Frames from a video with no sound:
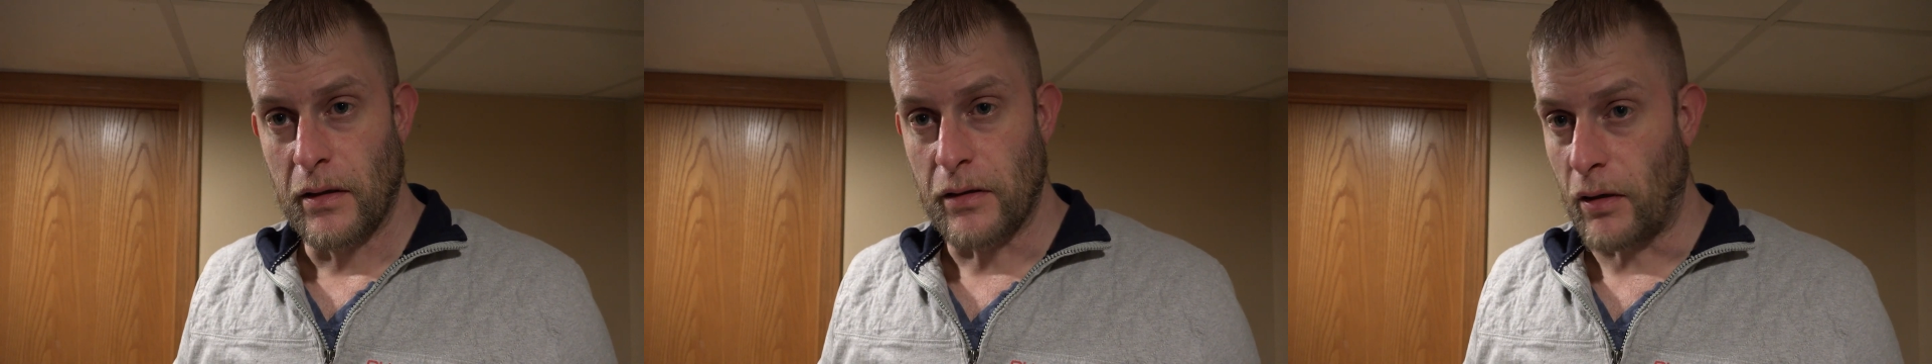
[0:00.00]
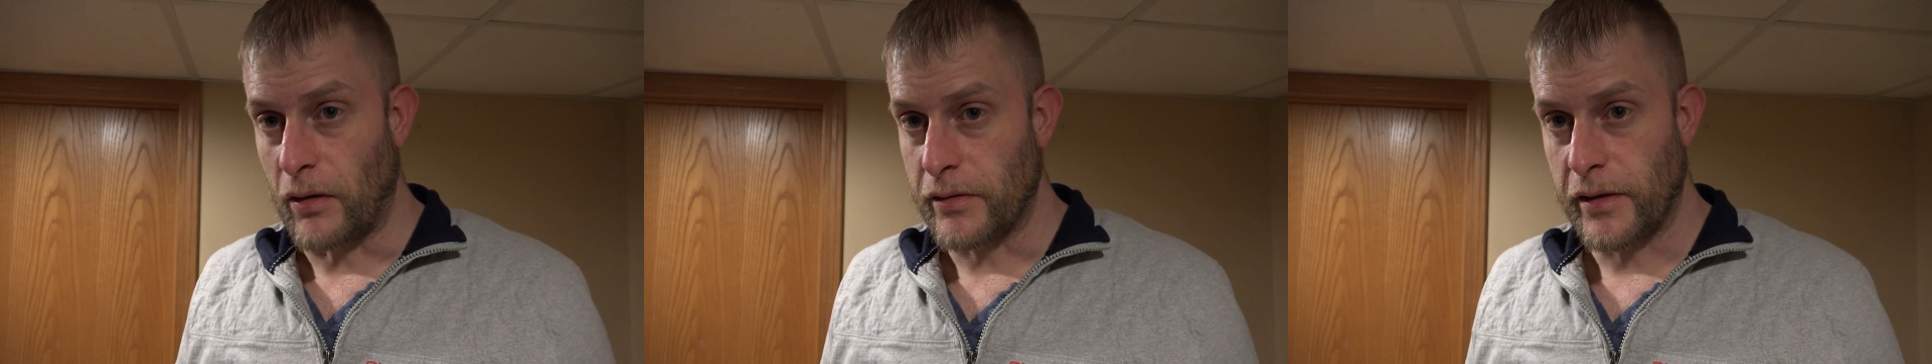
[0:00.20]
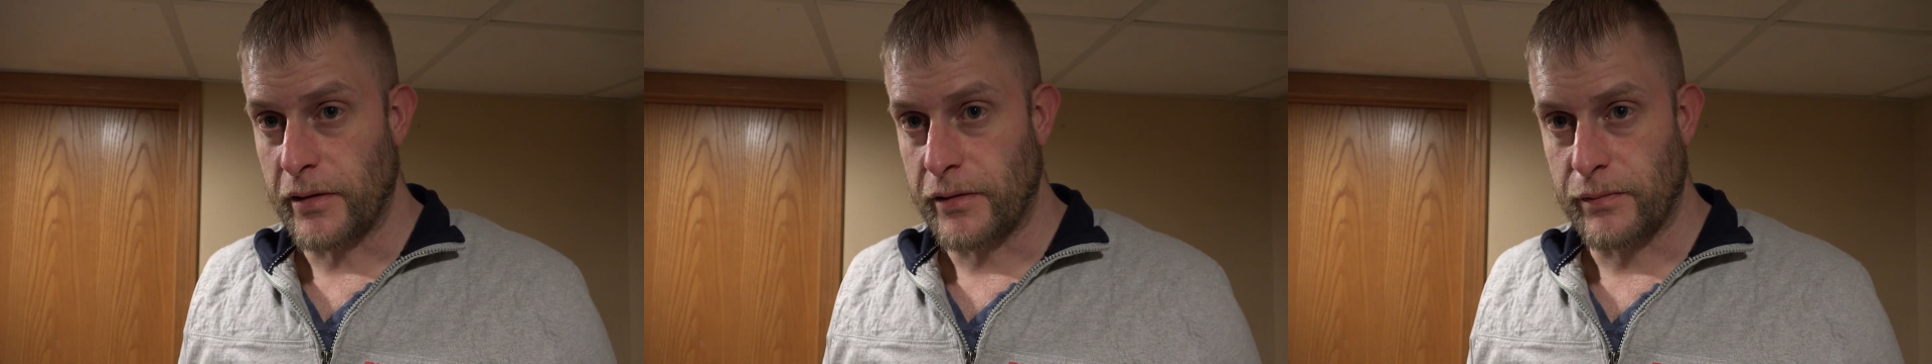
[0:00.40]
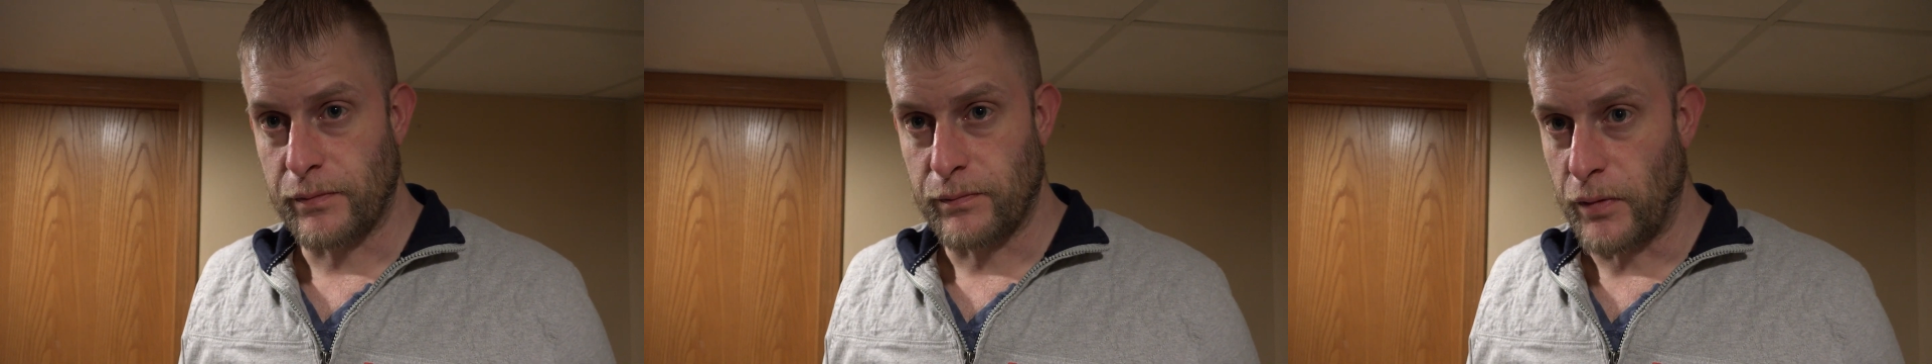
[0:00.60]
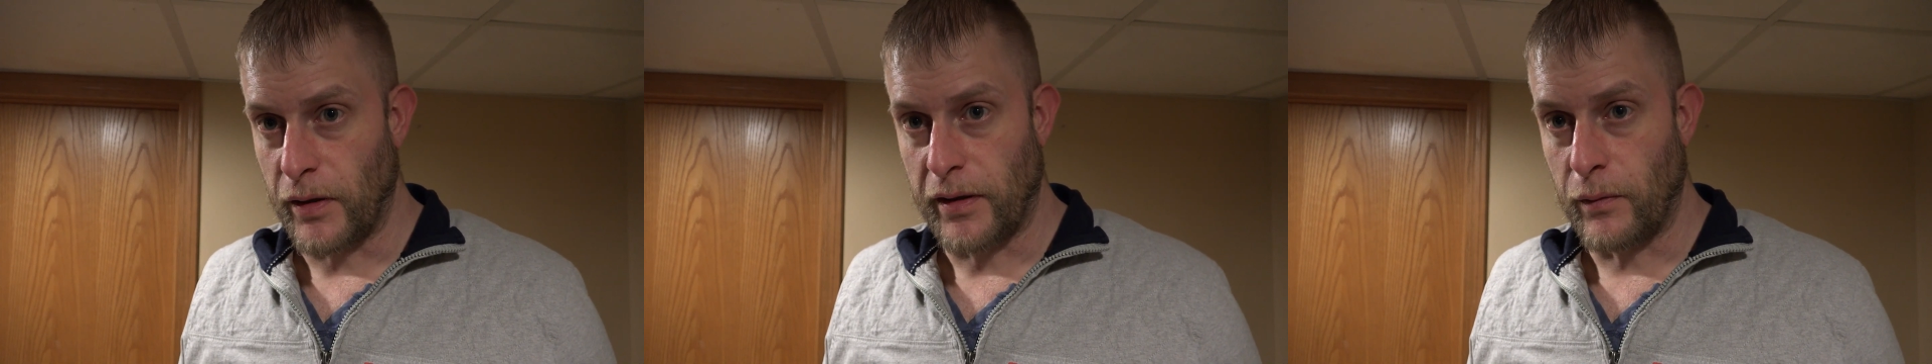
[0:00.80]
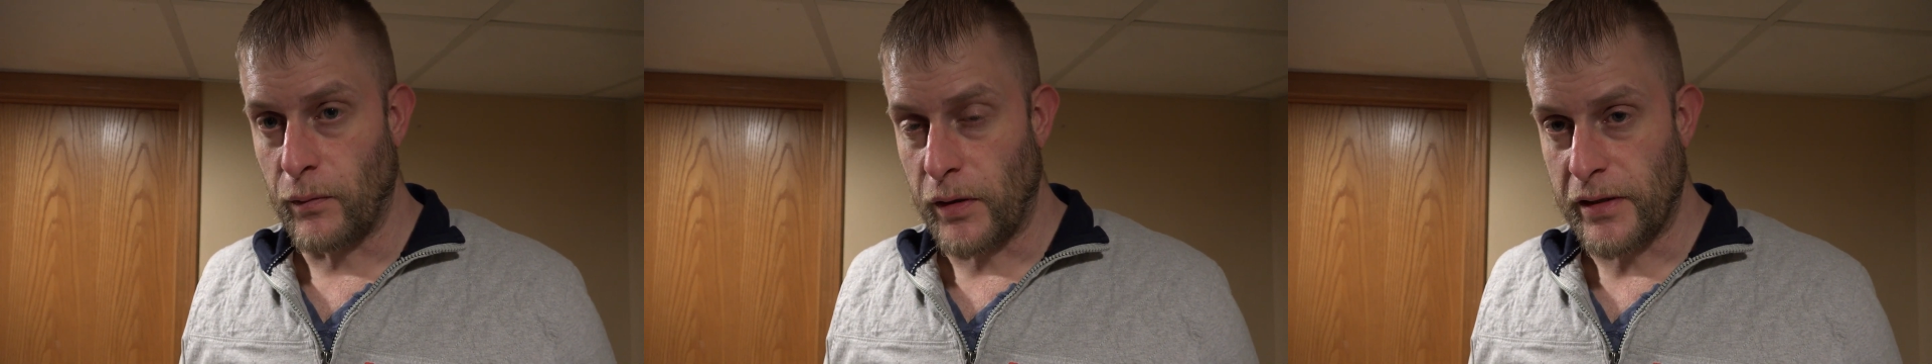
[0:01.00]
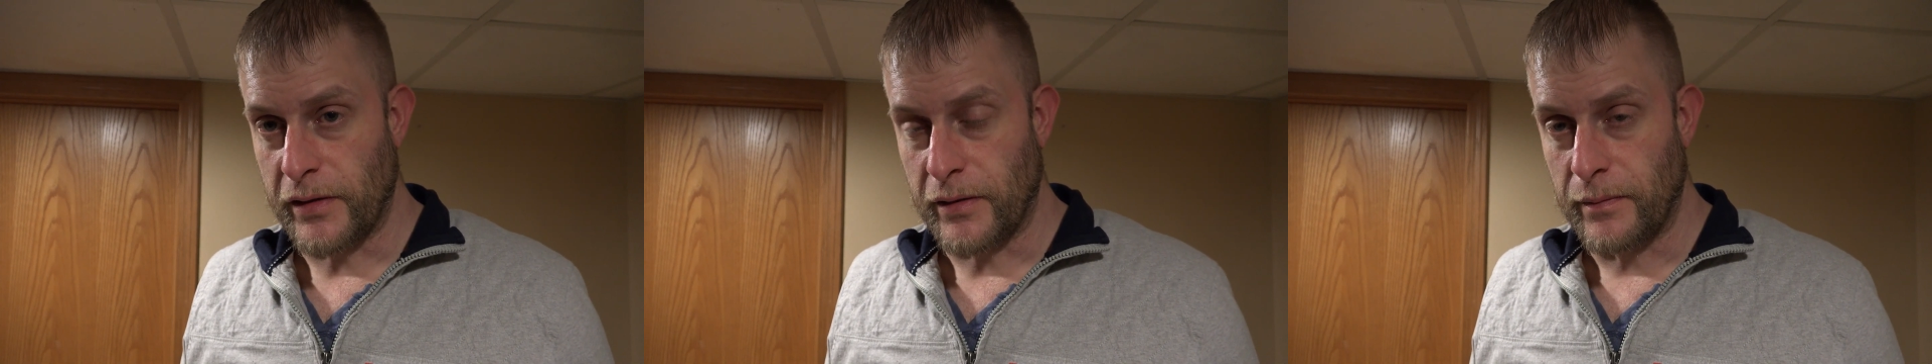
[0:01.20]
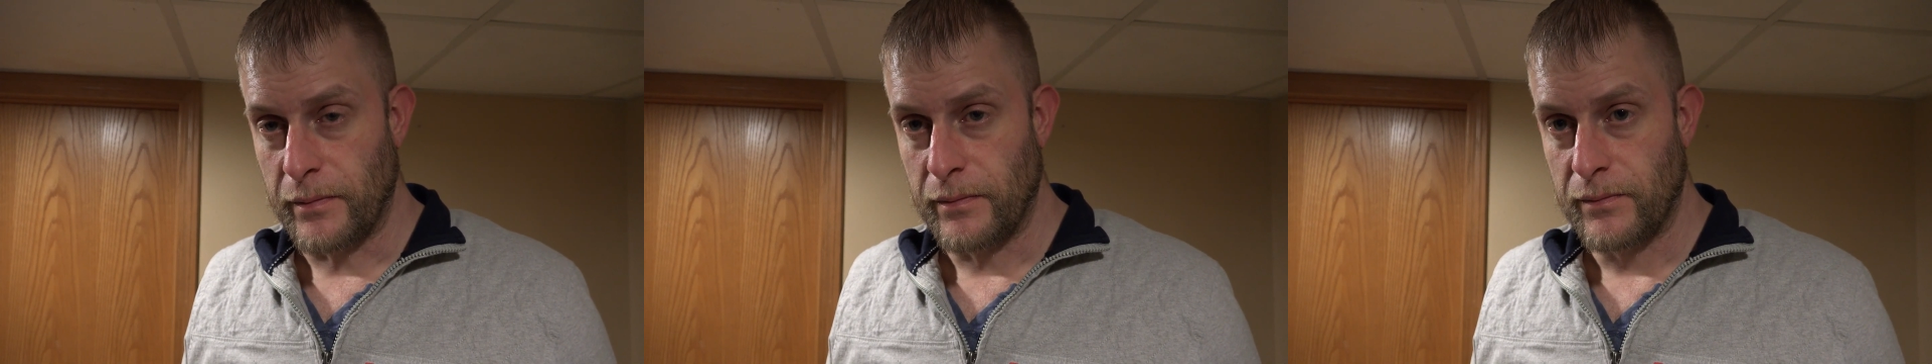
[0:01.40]
as long as it's within
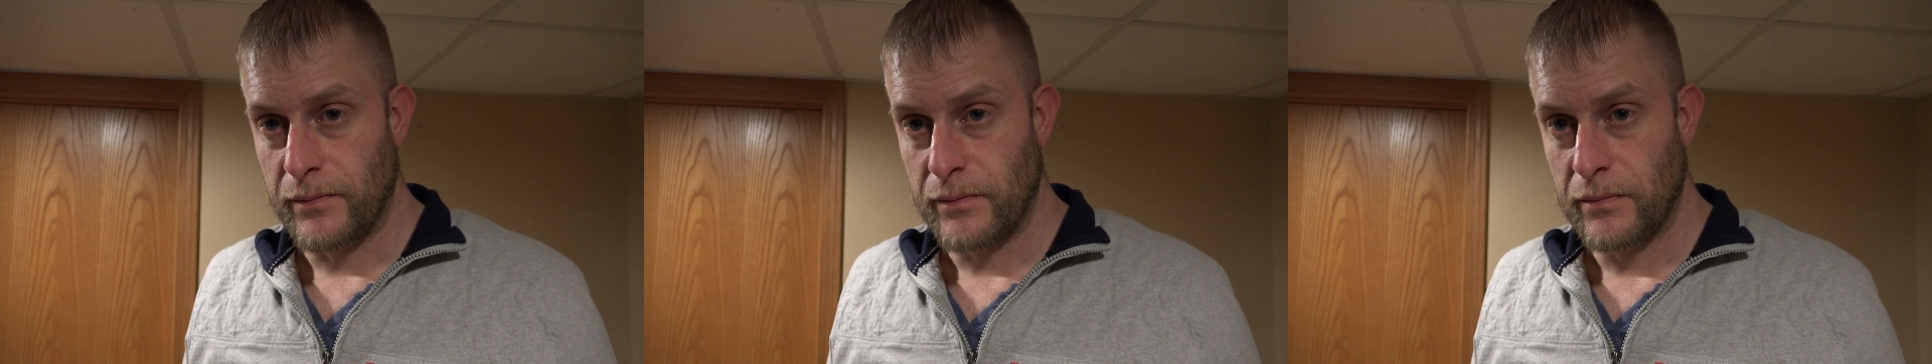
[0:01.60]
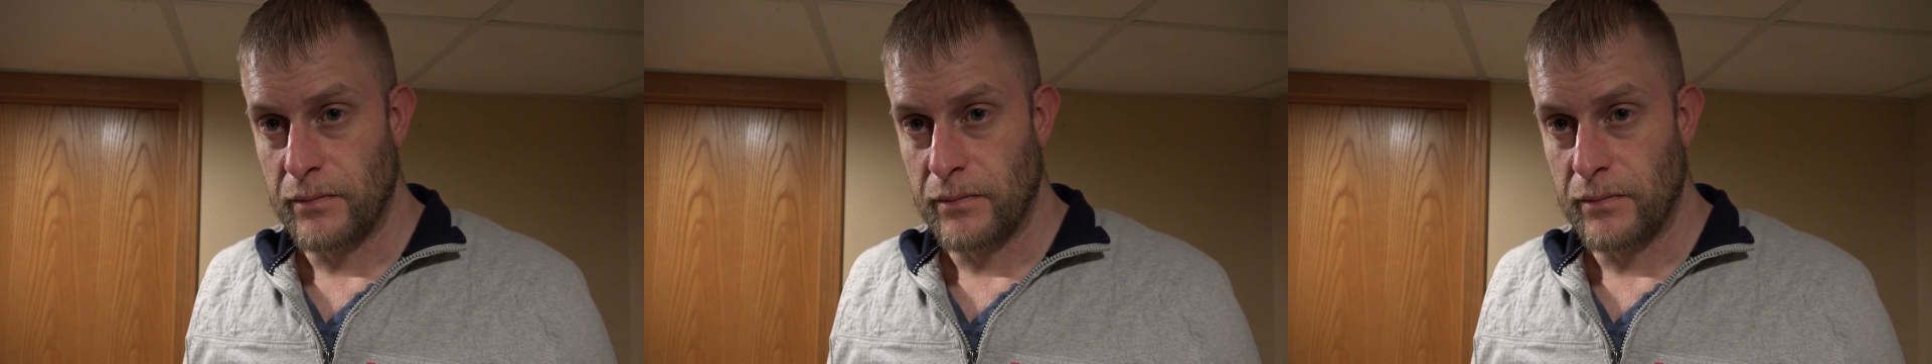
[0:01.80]
reason.